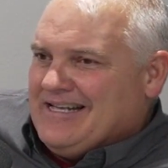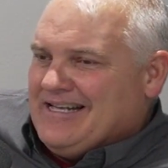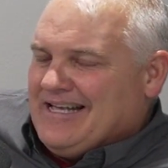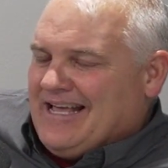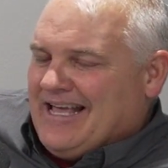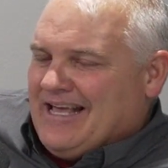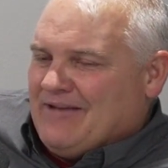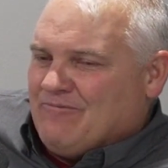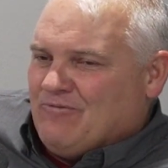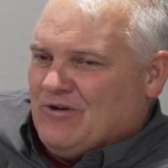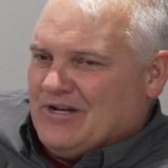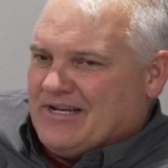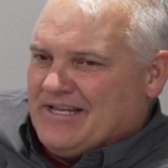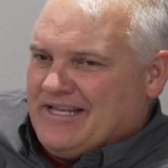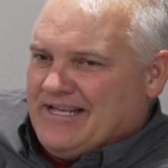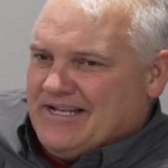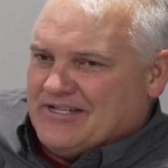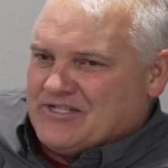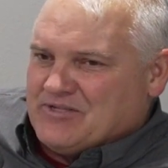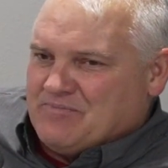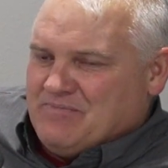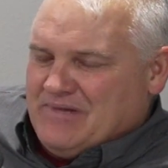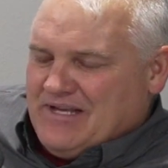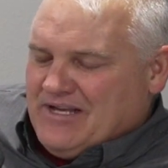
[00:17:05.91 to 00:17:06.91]
And what
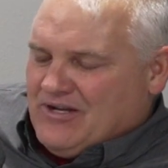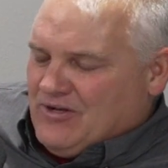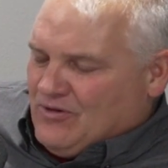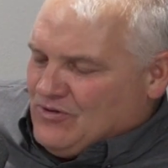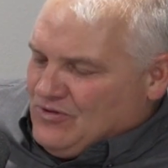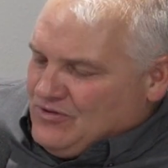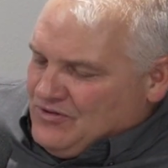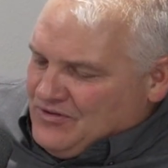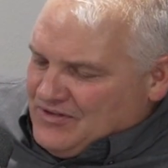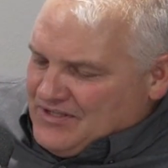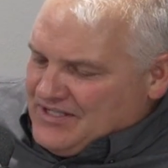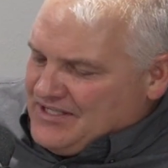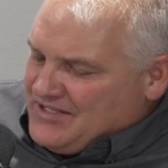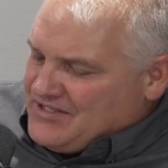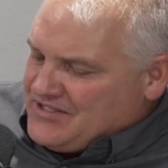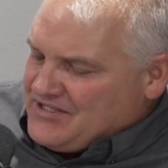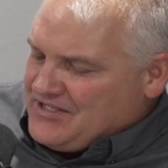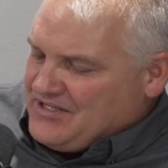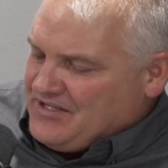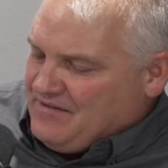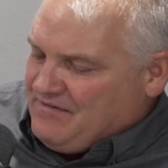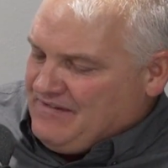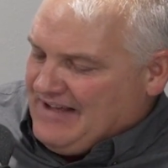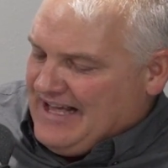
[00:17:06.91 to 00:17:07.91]
gets me, Colton, is
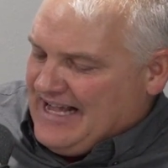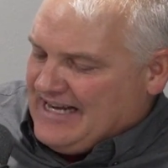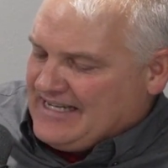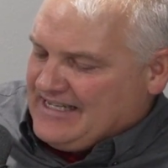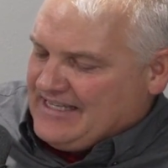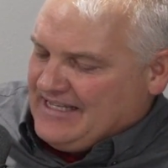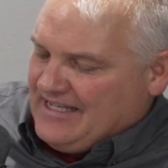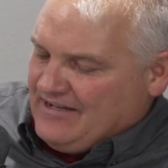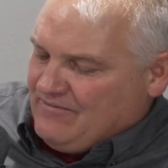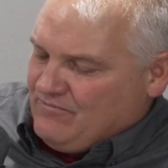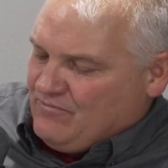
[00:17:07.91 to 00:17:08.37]
the fact that